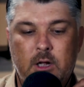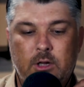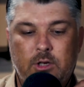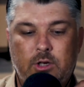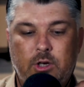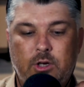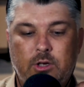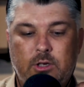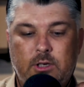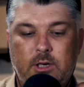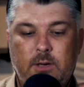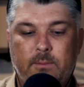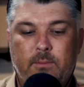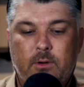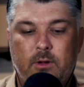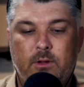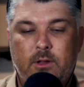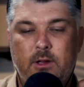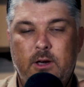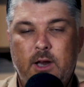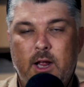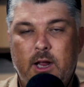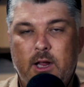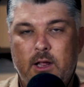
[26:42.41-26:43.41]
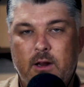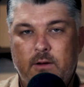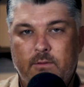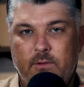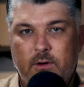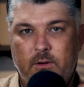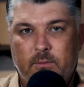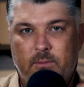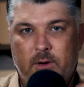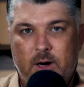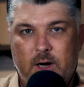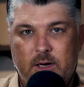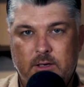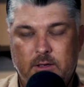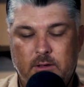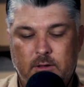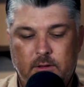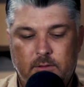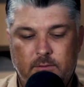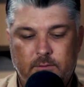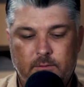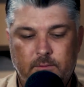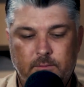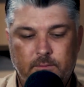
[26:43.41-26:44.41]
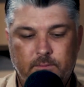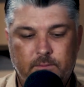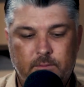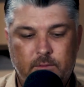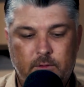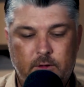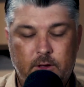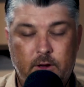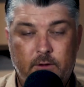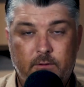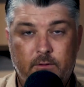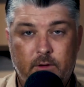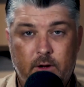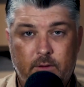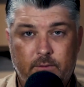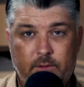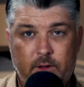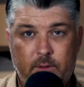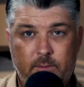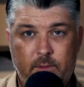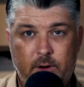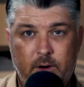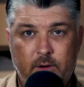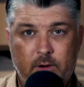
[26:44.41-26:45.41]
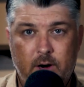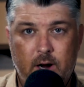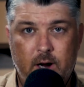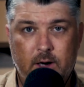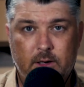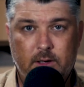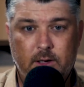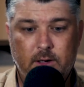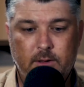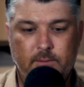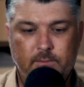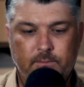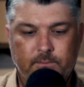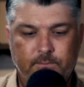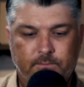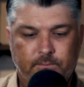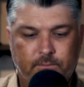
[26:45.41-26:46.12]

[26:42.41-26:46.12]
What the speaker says: So you see both a negative and a positive of them interacting.